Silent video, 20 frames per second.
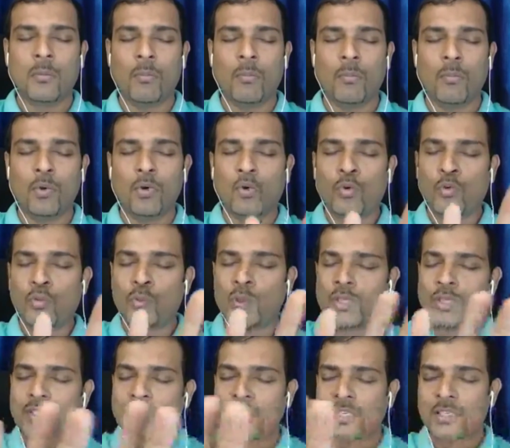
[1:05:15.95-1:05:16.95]
Move the
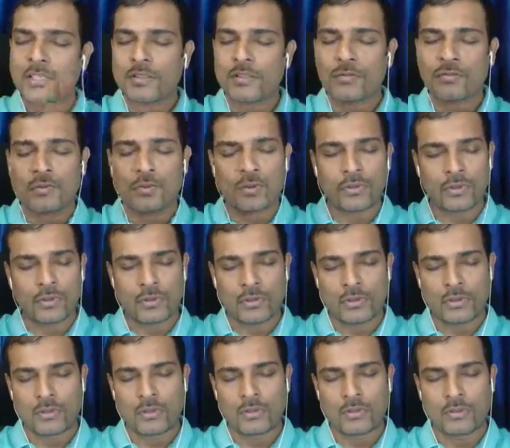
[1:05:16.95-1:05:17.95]
sixth
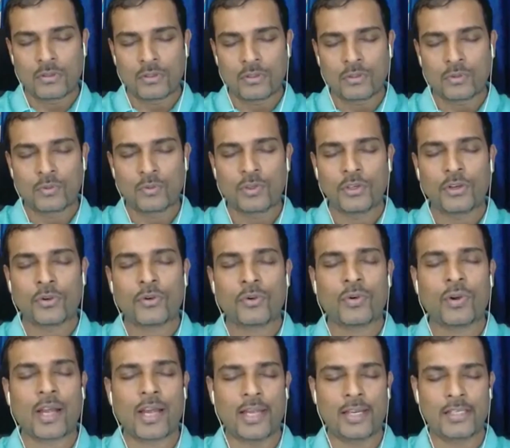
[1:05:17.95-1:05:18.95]
word to your
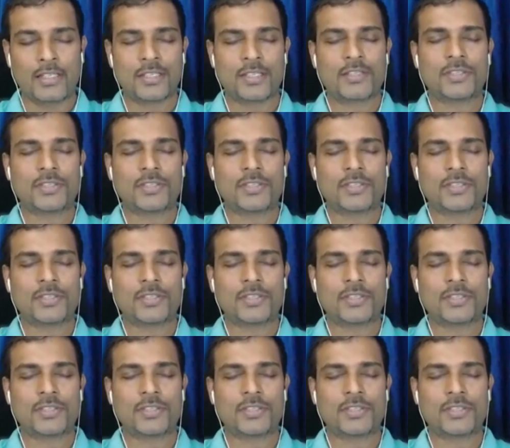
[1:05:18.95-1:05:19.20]
right,